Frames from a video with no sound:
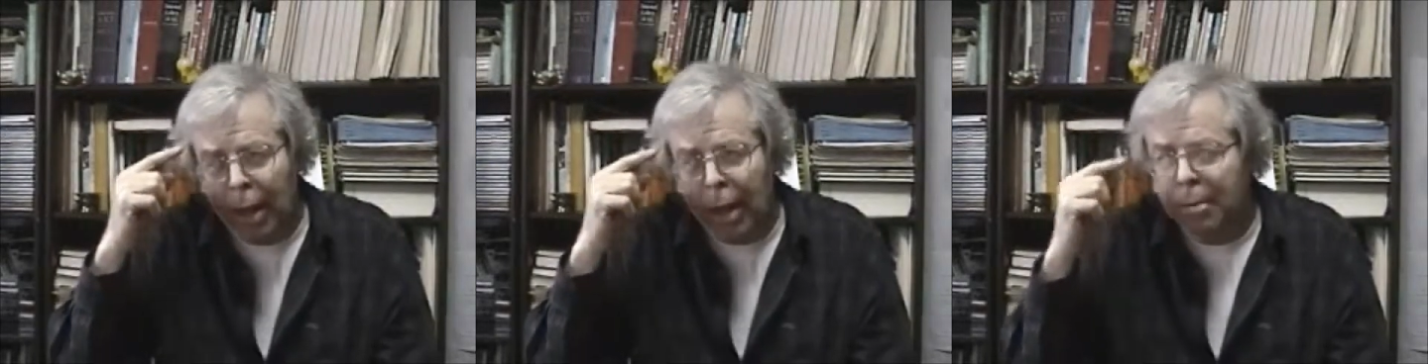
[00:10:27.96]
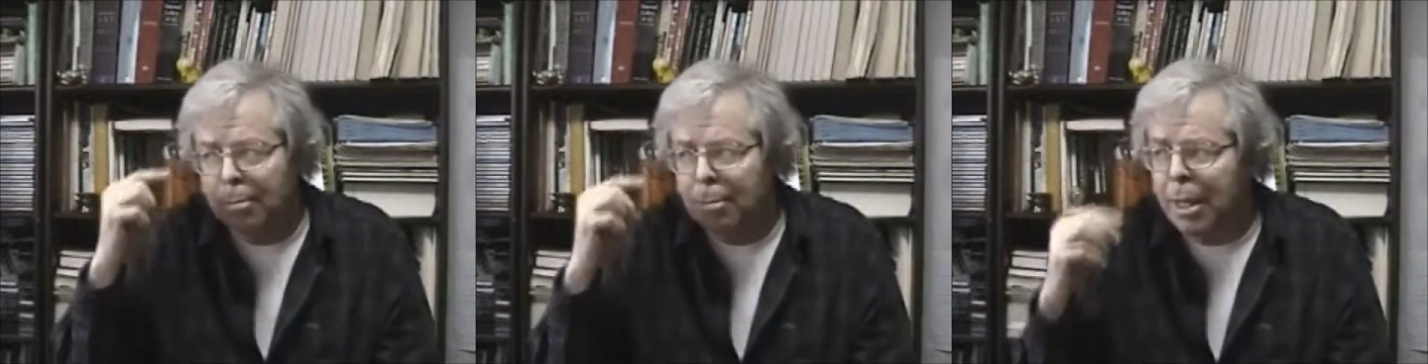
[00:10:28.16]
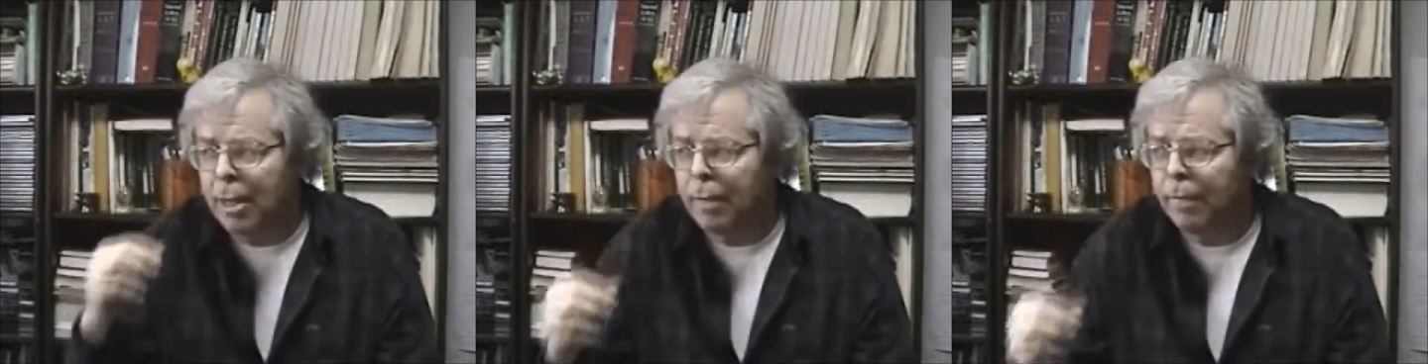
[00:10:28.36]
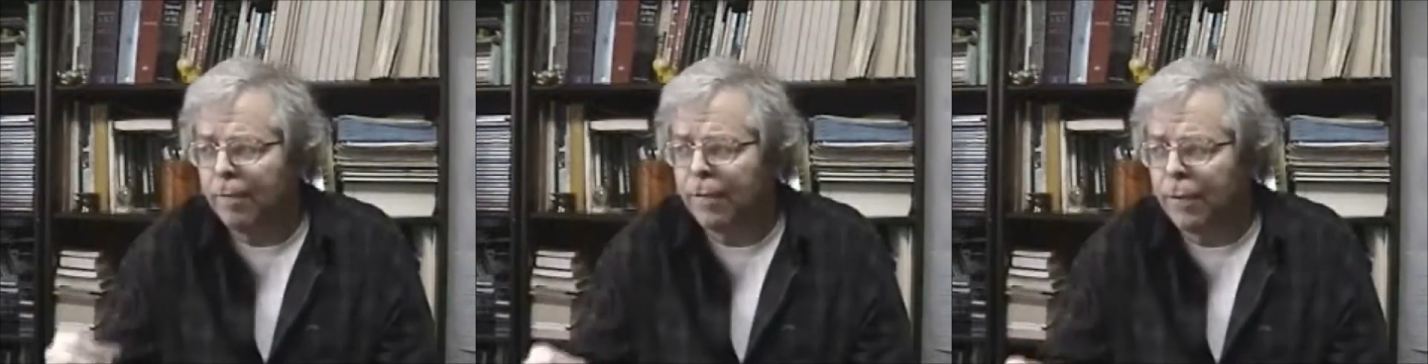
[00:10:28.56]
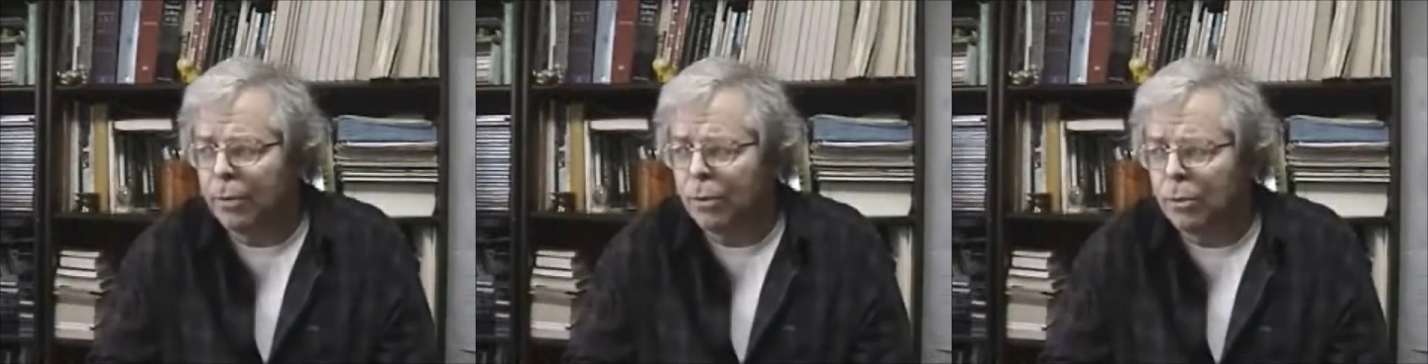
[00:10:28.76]
and man
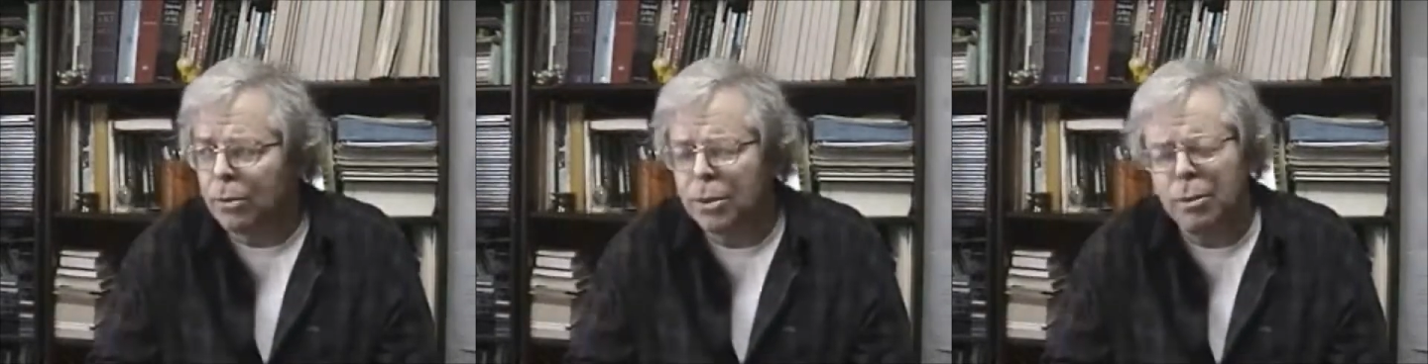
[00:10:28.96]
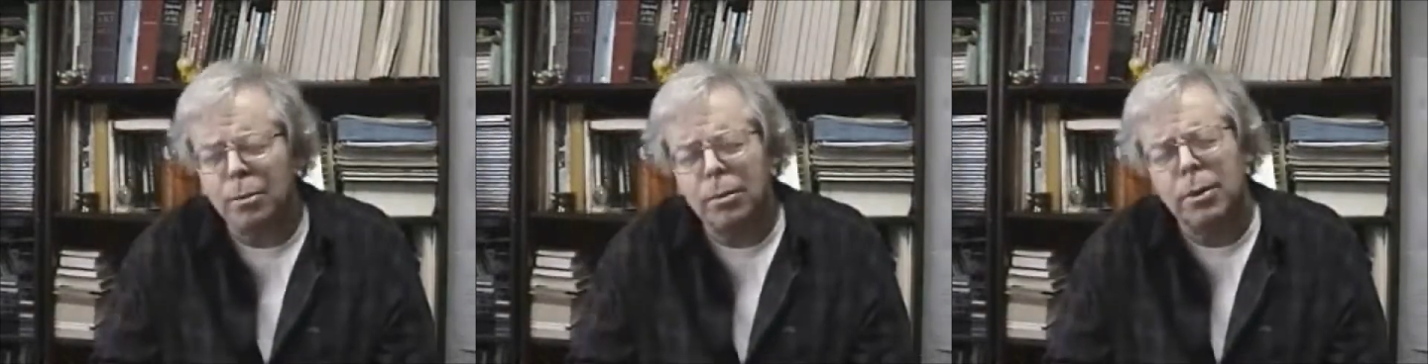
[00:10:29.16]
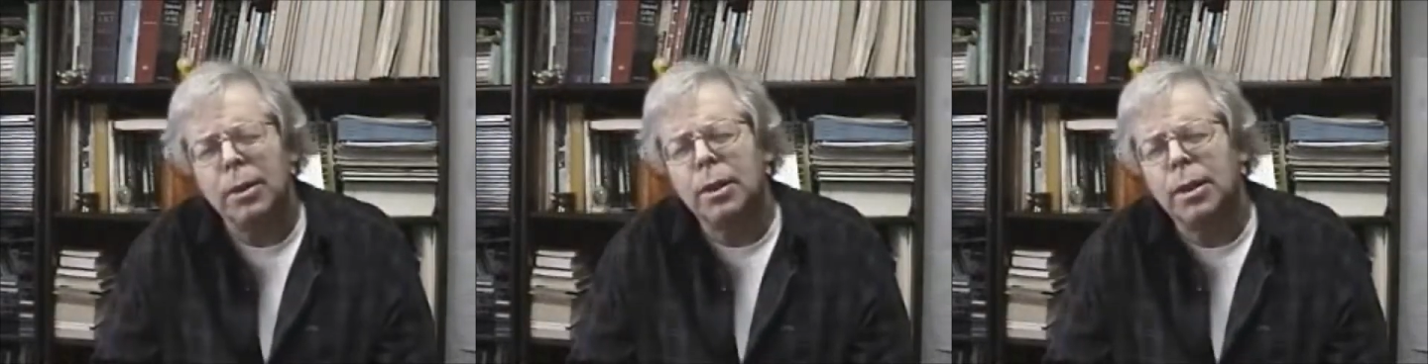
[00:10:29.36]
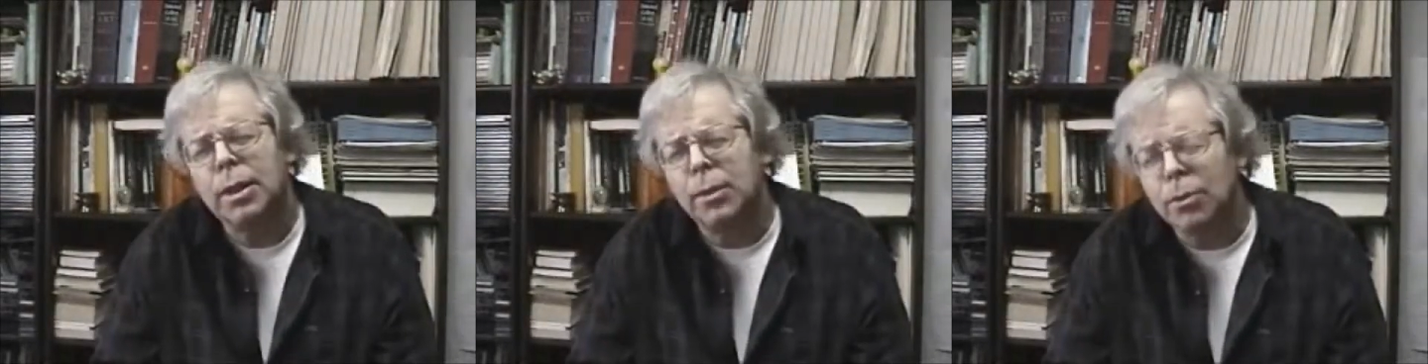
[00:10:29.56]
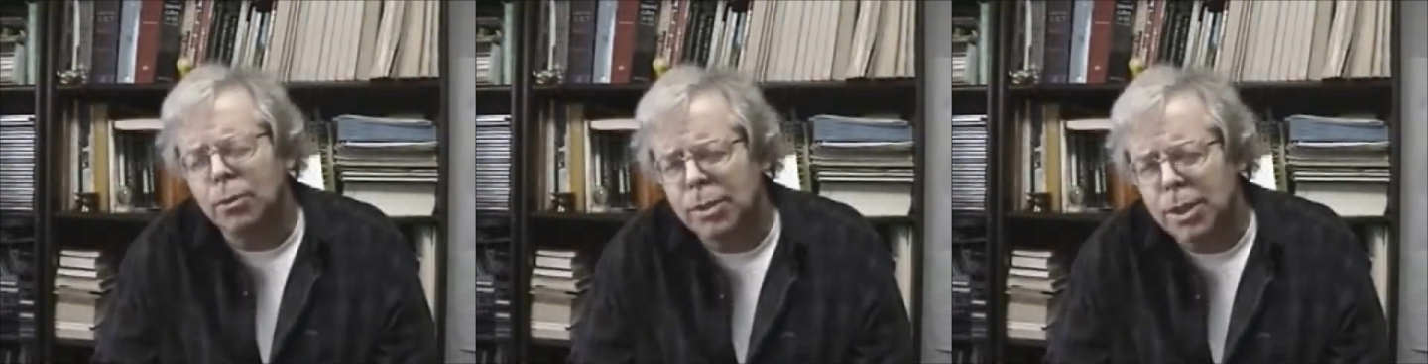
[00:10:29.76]
feels
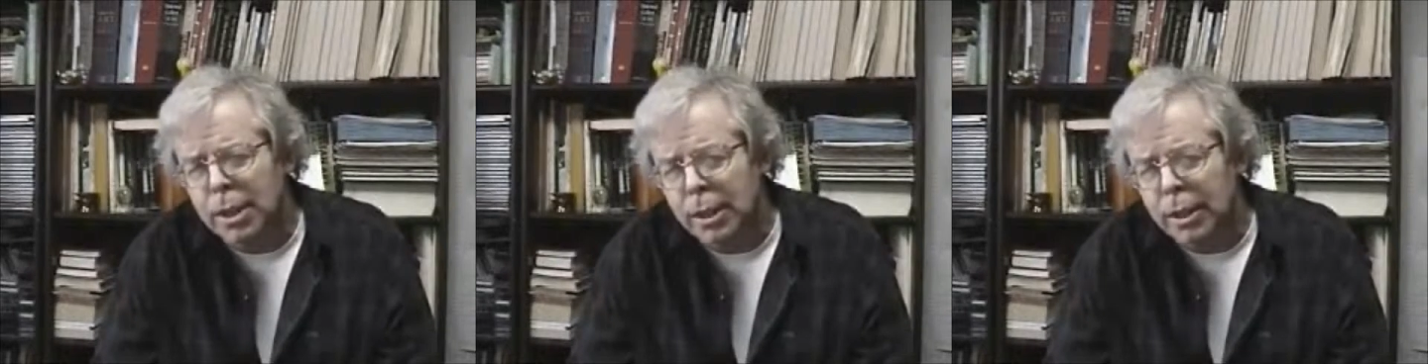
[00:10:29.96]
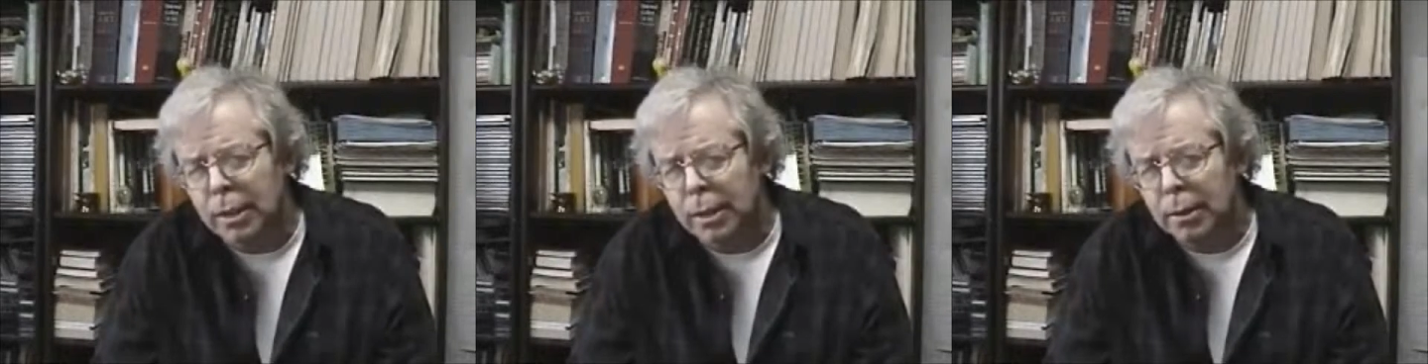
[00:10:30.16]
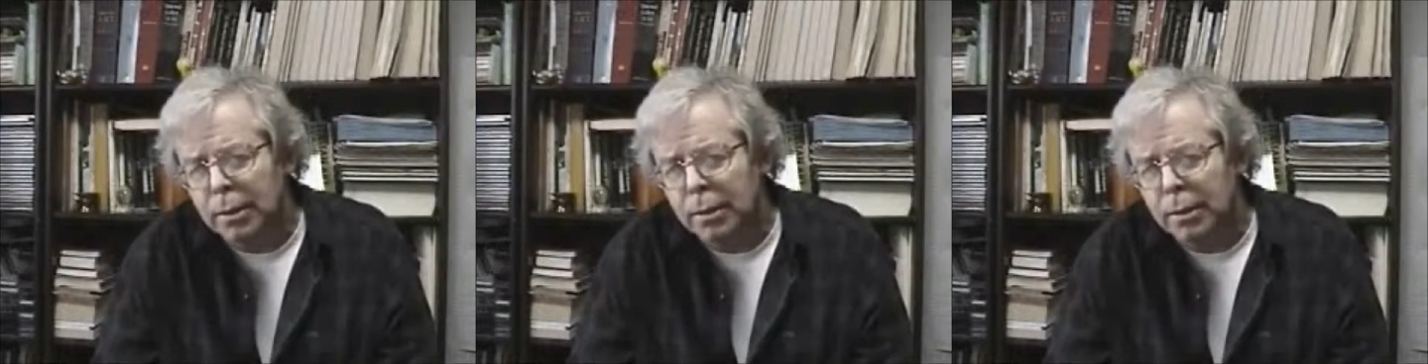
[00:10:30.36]
guilty,